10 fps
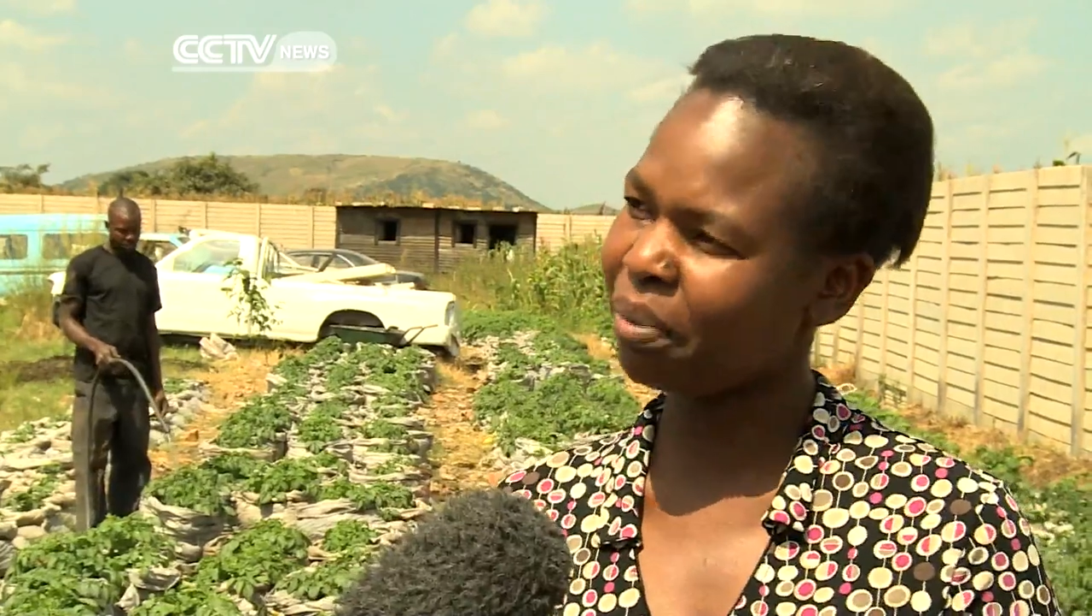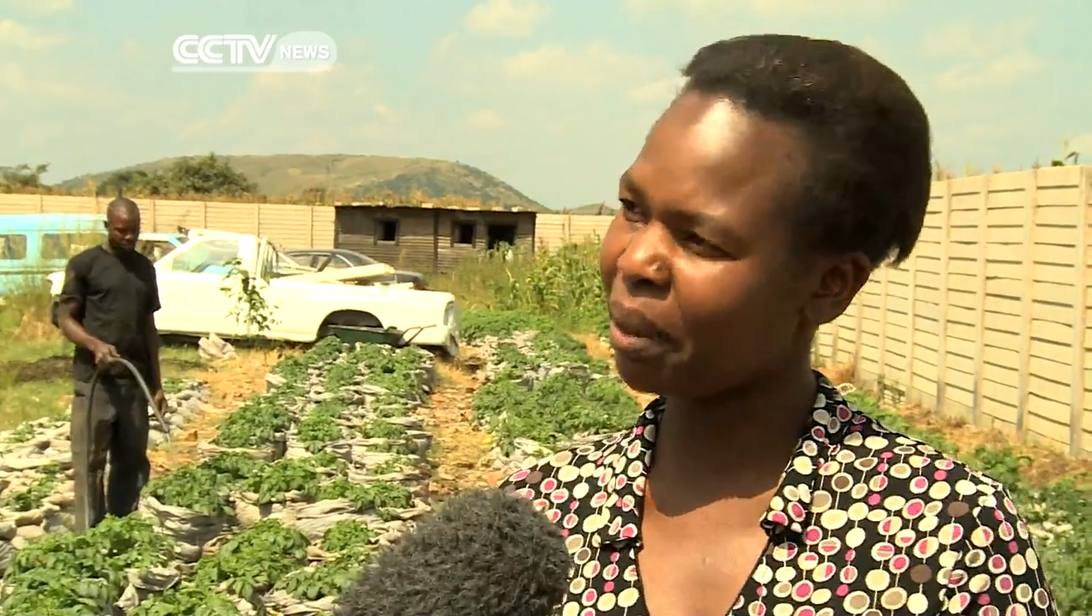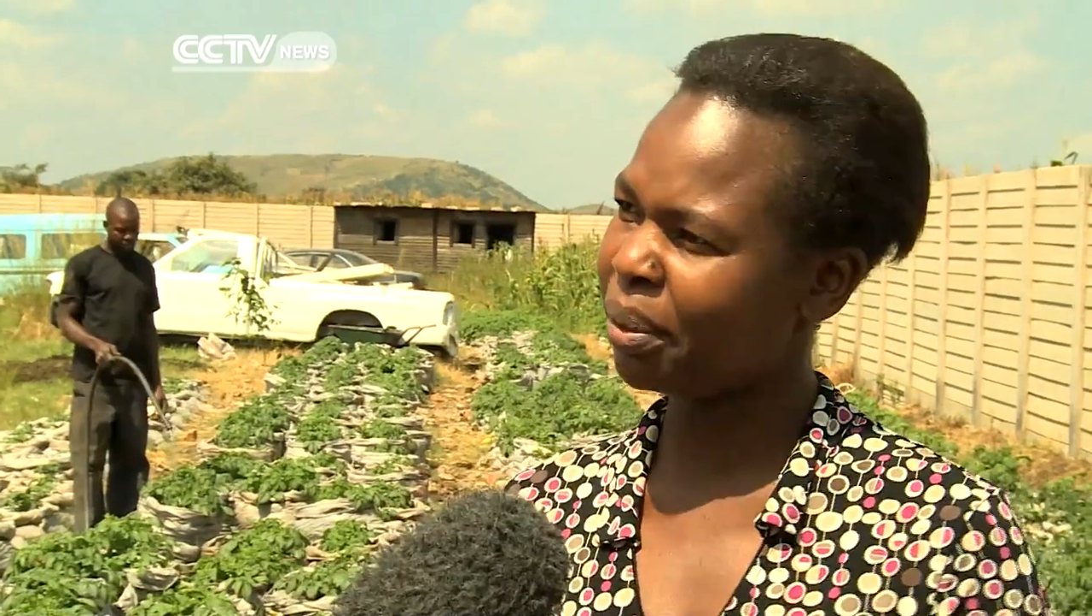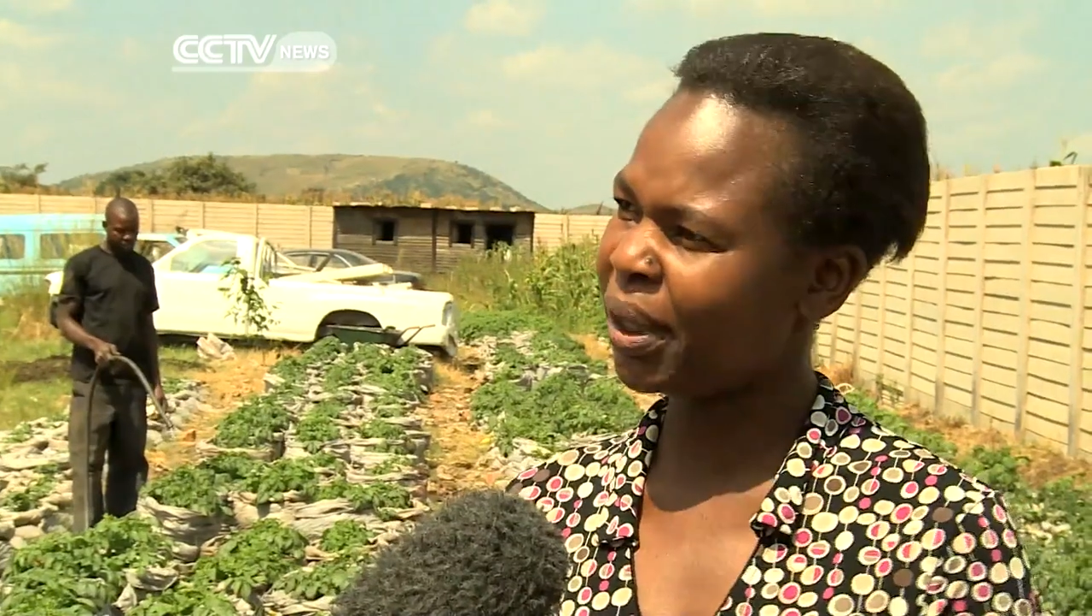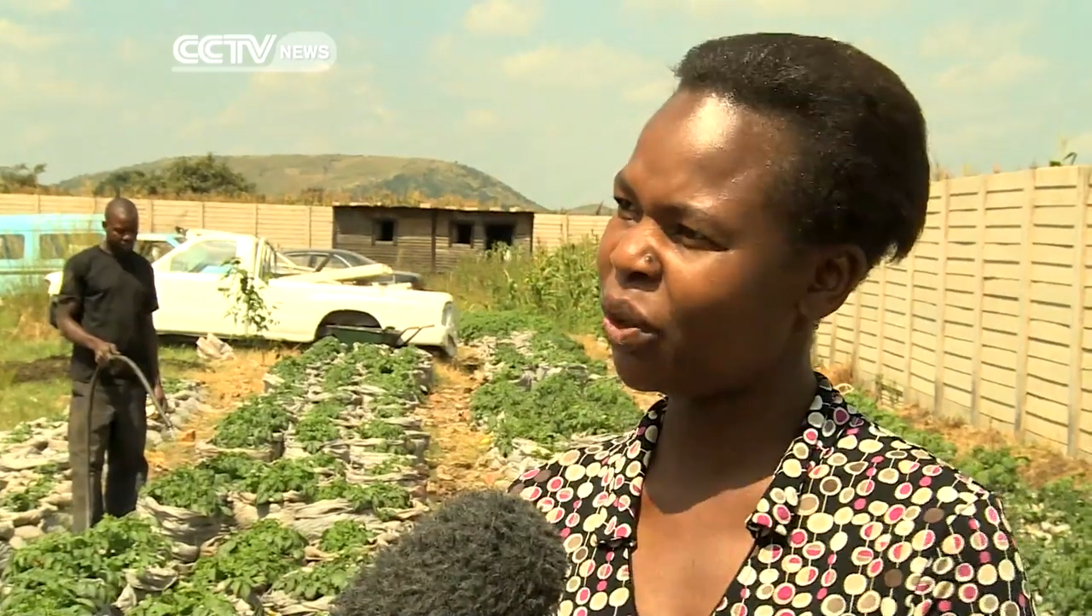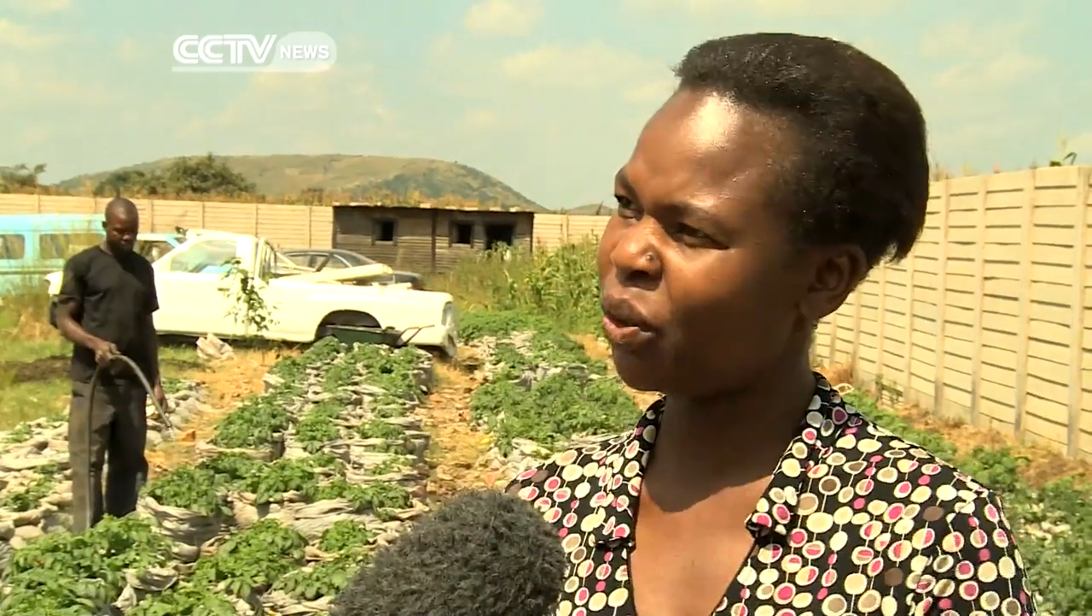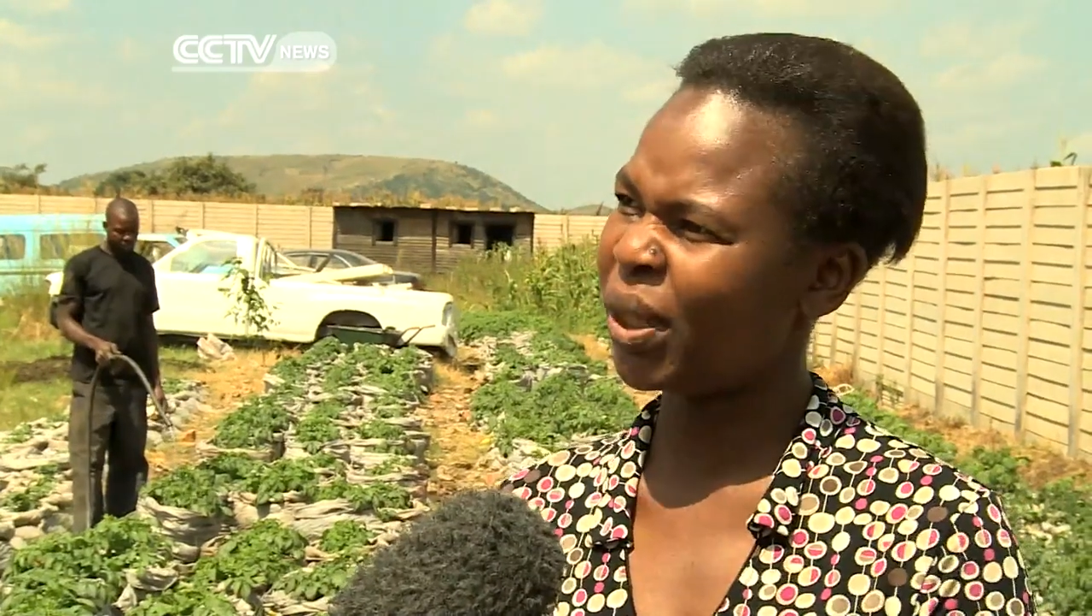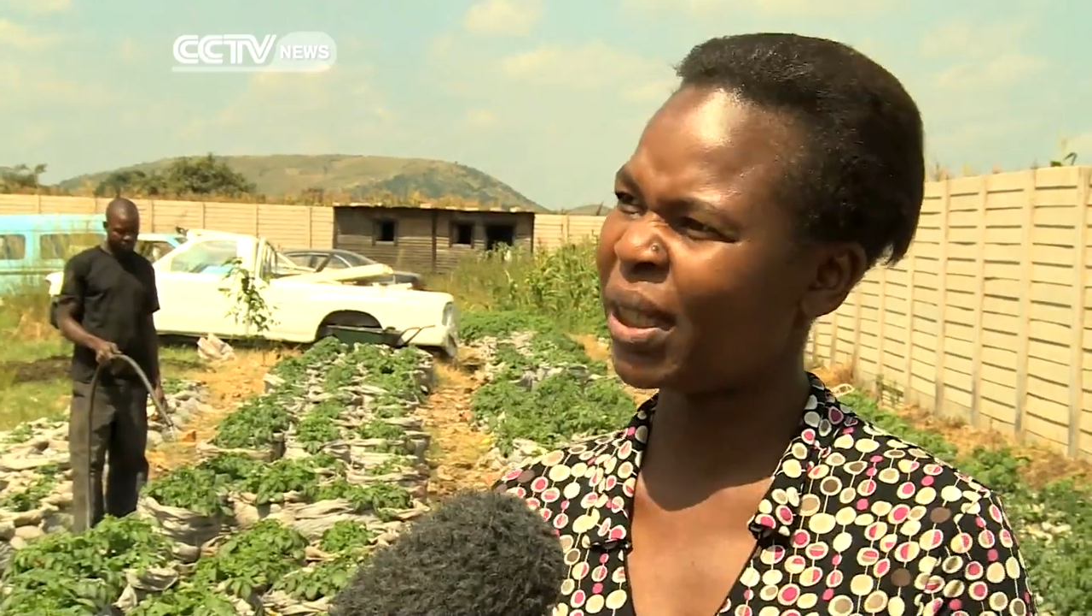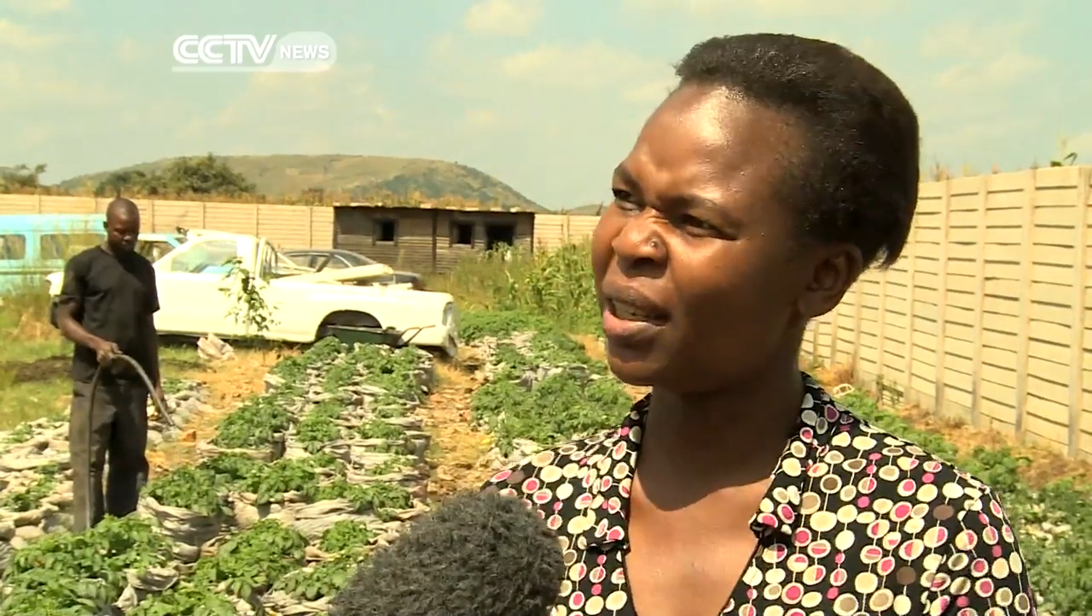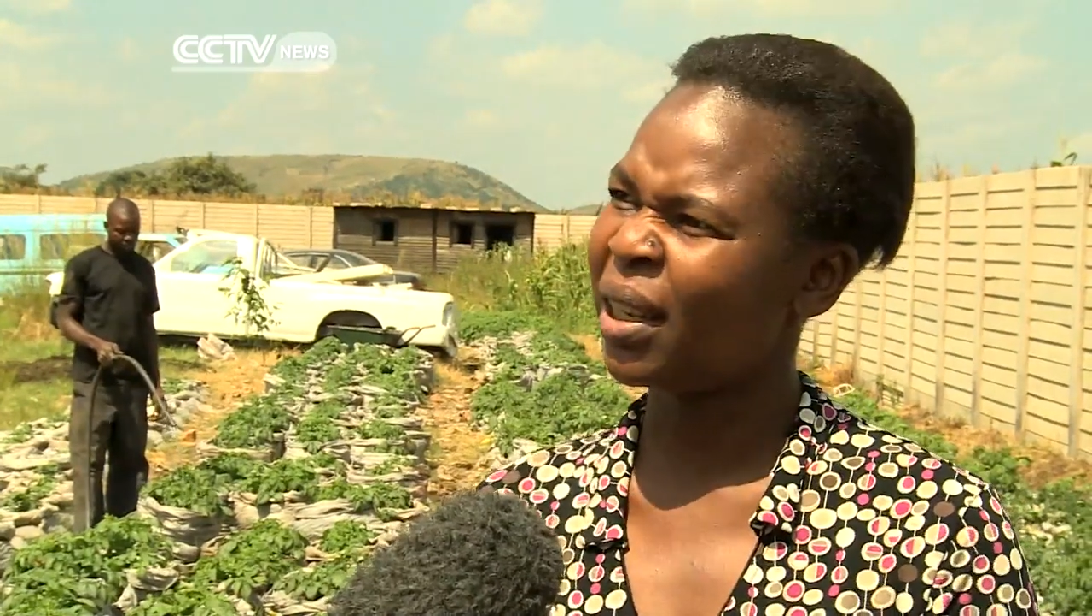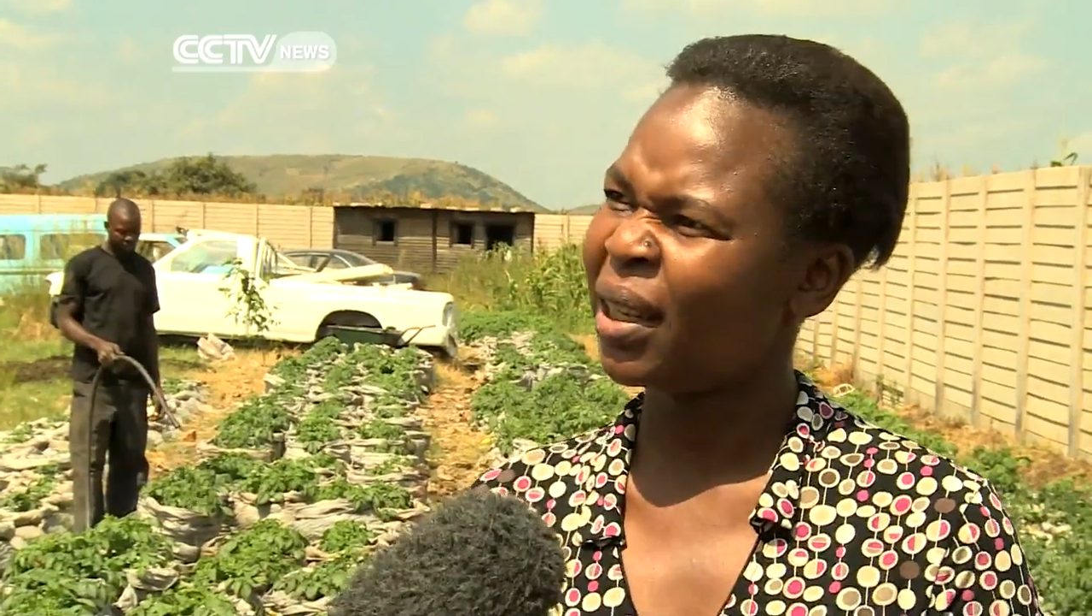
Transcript: I could do with